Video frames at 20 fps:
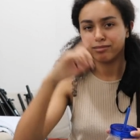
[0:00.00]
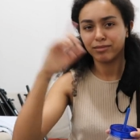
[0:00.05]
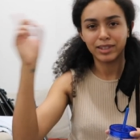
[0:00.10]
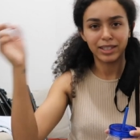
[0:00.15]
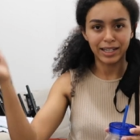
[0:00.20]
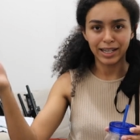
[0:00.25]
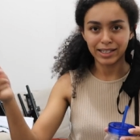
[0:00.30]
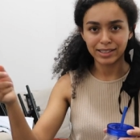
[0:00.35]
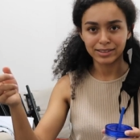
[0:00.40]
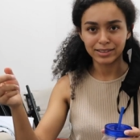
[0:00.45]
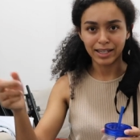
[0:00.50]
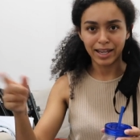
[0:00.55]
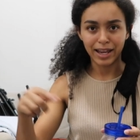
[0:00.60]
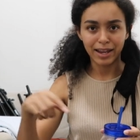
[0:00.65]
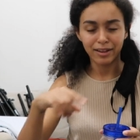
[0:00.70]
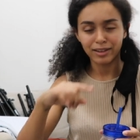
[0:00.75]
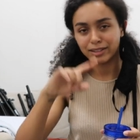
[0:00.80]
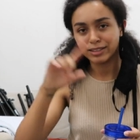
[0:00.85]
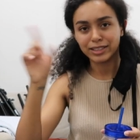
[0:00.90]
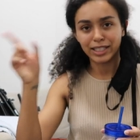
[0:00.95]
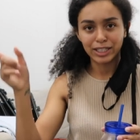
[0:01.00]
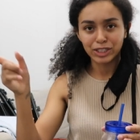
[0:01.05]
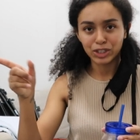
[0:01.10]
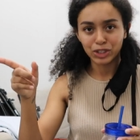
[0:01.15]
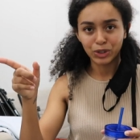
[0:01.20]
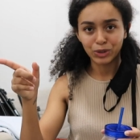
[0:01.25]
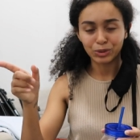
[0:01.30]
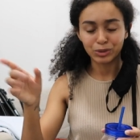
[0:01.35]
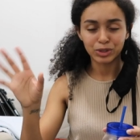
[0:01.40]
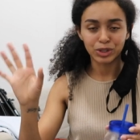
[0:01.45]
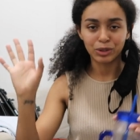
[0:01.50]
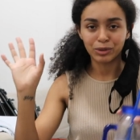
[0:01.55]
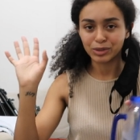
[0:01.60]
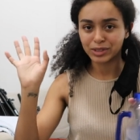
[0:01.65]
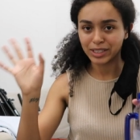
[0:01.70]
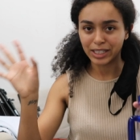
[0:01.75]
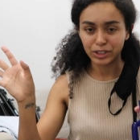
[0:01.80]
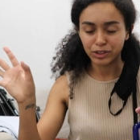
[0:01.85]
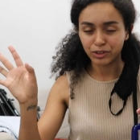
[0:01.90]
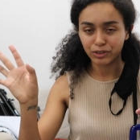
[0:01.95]
the next day, in day two, so
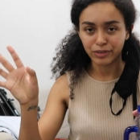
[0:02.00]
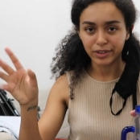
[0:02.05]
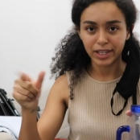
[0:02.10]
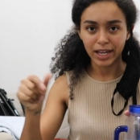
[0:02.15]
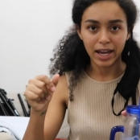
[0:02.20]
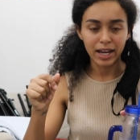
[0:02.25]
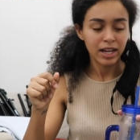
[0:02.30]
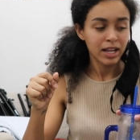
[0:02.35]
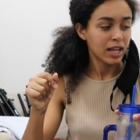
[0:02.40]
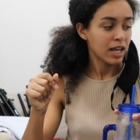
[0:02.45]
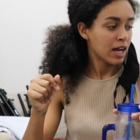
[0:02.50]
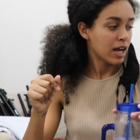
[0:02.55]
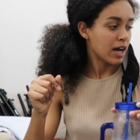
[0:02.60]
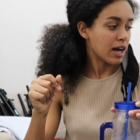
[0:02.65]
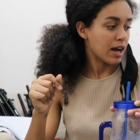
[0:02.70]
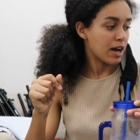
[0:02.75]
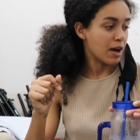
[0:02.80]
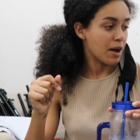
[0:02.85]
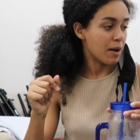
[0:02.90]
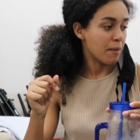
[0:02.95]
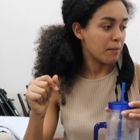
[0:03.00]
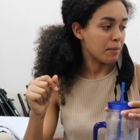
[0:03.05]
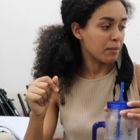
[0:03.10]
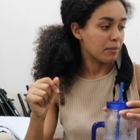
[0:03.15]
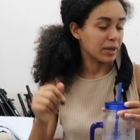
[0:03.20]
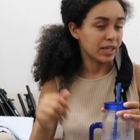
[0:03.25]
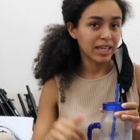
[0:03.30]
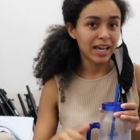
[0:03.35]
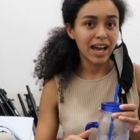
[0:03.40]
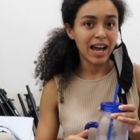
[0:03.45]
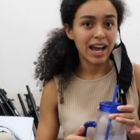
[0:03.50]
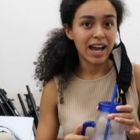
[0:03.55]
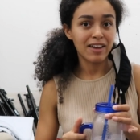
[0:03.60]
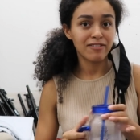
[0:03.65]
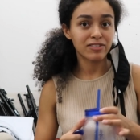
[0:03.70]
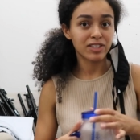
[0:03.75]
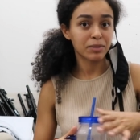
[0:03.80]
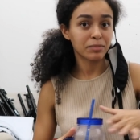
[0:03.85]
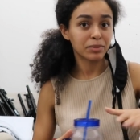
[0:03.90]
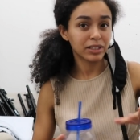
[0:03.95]
stay tuned for that. But yeah,
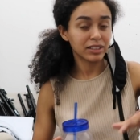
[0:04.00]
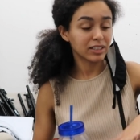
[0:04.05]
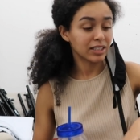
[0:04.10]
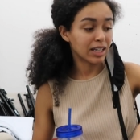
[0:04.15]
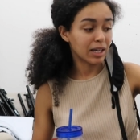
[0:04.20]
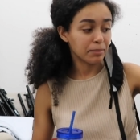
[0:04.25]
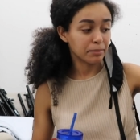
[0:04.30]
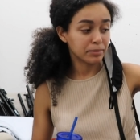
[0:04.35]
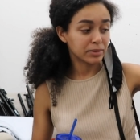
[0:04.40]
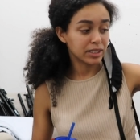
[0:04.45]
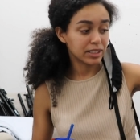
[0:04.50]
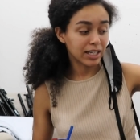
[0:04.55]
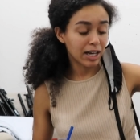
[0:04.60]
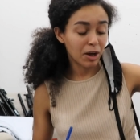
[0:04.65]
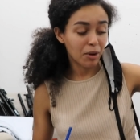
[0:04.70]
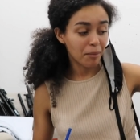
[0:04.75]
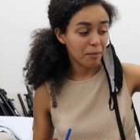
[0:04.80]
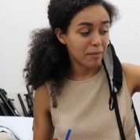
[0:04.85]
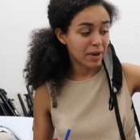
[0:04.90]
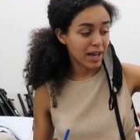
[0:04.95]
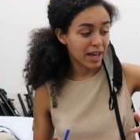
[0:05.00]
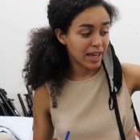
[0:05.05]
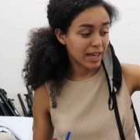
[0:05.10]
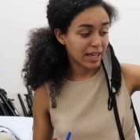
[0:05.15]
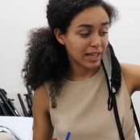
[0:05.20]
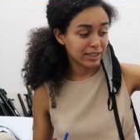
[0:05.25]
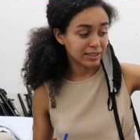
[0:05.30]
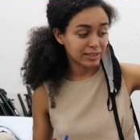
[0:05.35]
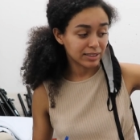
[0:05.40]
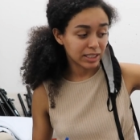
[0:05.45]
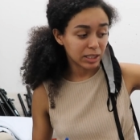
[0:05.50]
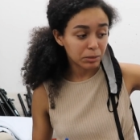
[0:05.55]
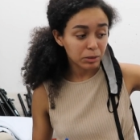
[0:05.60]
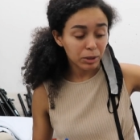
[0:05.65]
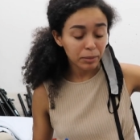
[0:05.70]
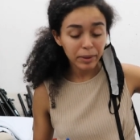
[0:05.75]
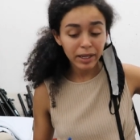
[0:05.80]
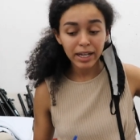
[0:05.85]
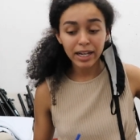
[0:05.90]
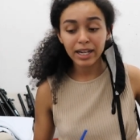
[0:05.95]
I've completely emptied out my
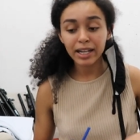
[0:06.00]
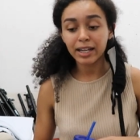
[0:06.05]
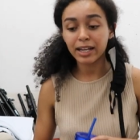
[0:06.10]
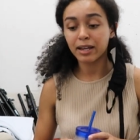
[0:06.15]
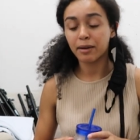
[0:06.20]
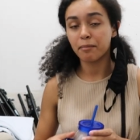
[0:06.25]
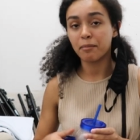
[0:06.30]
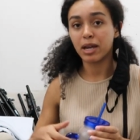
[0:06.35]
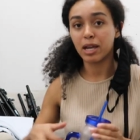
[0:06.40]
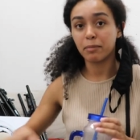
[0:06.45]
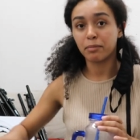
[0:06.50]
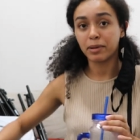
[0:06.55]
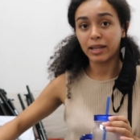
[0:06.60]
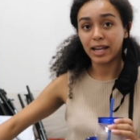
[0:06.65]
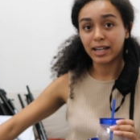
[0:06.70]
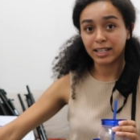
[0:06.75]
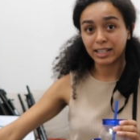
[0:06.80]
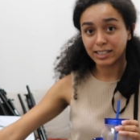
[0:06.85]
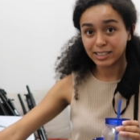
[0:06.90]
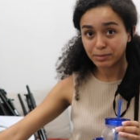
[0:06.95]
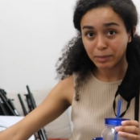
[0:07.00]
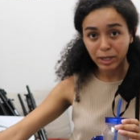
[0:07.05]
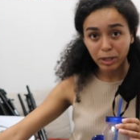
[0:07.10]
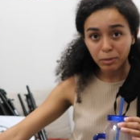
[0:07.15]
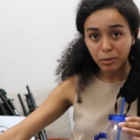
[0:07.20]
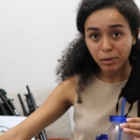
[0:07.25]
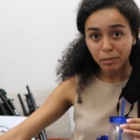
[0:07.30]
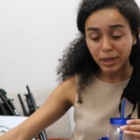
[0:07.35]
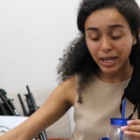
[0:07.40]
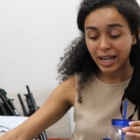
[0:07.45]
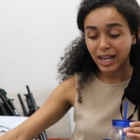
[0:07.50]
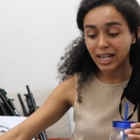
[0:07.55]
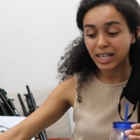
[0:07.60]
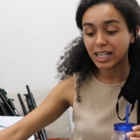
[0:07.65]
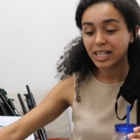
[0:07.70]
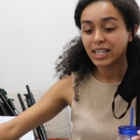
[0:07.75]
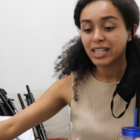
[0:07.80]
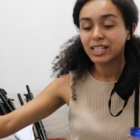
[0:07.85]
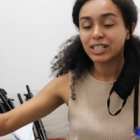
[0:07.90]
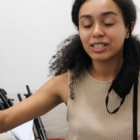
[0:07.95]
zebra bag, my black expendable
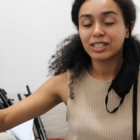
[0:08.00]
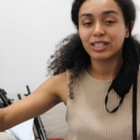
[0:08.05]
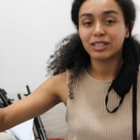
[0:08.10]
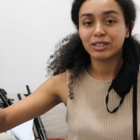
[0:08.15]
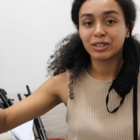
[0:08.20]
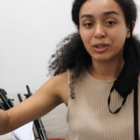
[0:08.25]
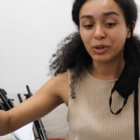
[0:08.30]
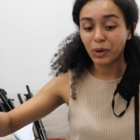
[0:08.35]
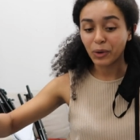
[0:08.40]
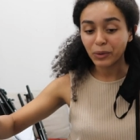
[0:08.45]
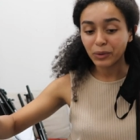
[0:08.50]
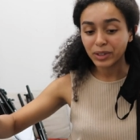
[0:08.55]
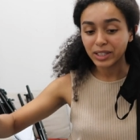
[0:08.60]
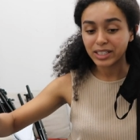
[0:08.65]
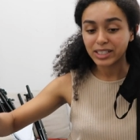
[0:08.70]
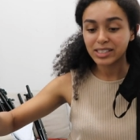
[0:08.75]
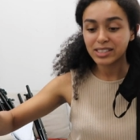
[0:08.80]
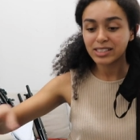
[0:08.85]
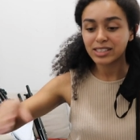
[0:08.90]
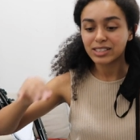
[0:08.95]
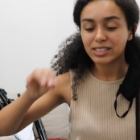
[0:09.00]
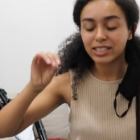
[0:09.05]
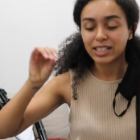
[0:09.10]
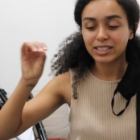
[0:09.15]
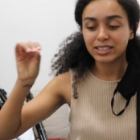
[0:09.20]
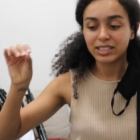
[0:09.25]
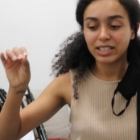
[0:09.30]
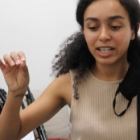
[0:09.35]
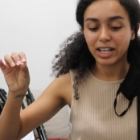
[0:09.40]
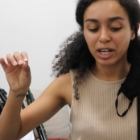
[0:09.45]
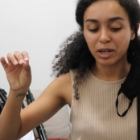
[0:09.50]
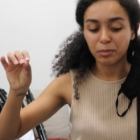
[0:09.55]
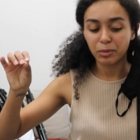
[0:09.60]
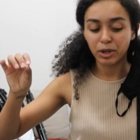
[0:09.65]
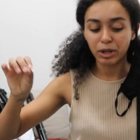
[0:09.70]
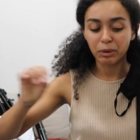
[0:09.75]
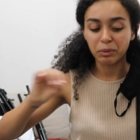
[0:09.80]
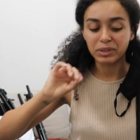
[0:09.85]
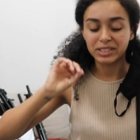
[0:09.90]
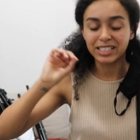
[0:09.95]
bag. The goal is to get to the
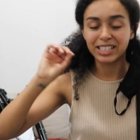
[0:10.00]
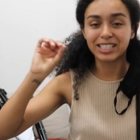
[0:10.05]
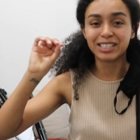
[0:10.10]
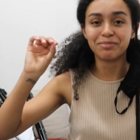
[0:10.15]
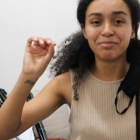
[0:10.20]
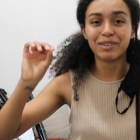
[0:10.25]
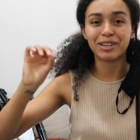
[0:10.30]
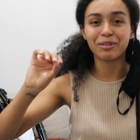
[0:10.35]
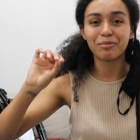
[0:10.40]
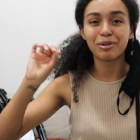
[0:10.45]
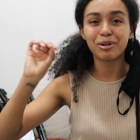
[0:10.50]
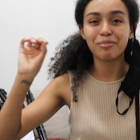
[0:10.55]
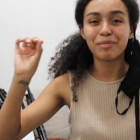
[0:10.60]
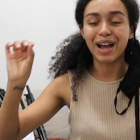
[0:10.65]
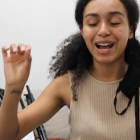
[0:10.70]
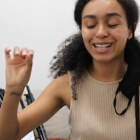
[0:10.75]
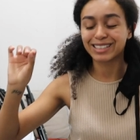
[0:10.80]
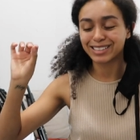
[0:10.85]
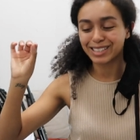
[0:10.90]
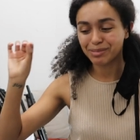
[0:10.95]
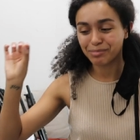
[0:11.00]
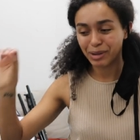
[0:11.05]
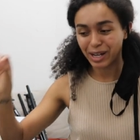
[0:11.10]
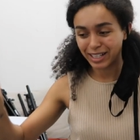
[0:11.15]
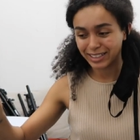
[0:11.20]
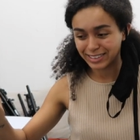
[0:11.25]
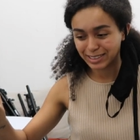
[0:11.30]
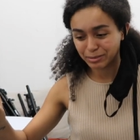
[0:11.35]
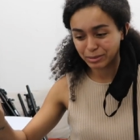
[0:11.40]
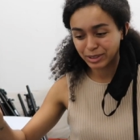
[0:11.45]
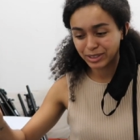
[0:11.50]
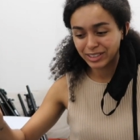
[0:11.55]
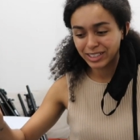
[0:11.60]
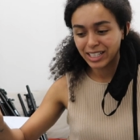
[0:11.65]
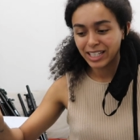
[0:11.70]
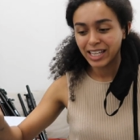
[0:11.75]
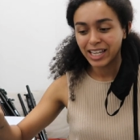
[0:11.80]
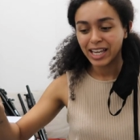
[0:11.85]
airport with as minimal bags as possible.